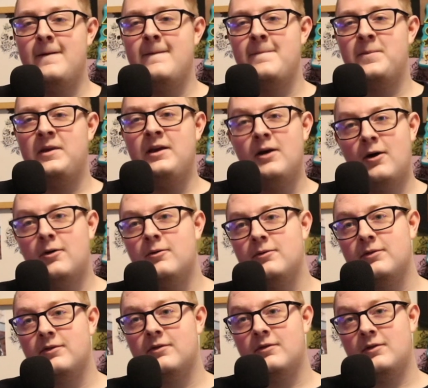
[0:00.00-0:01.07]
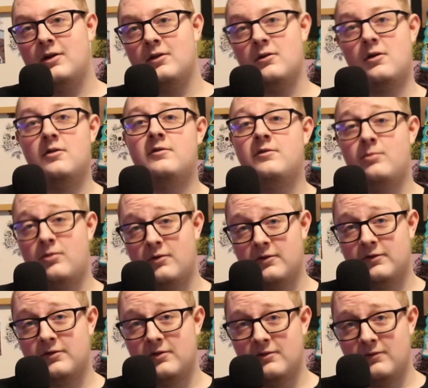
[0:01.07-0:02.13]
He owns a large
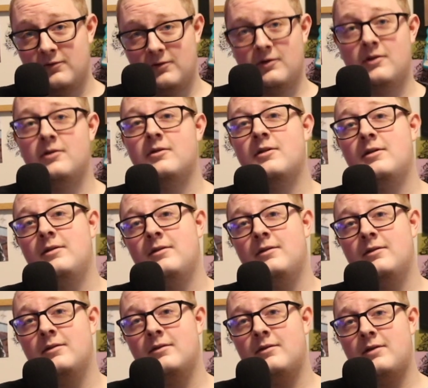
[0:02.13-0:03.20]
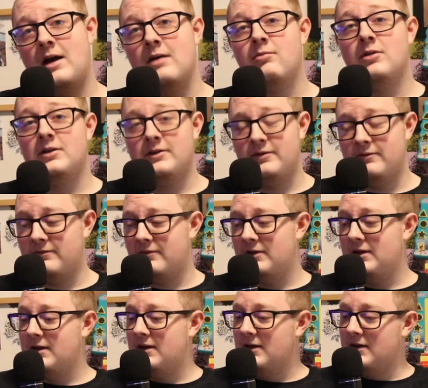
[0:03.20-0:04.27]
portion of Triller, I believe,
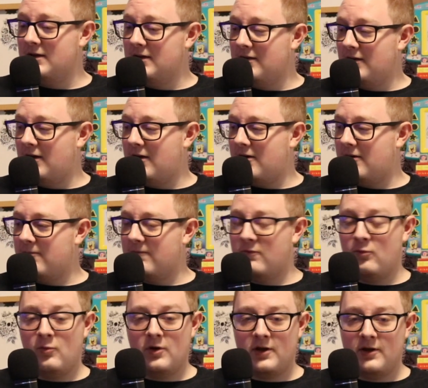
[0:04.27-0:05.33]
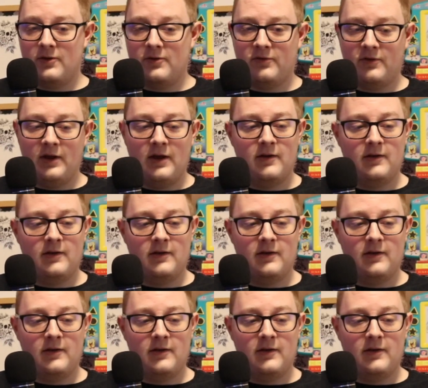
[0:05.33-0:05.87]
from what I understand.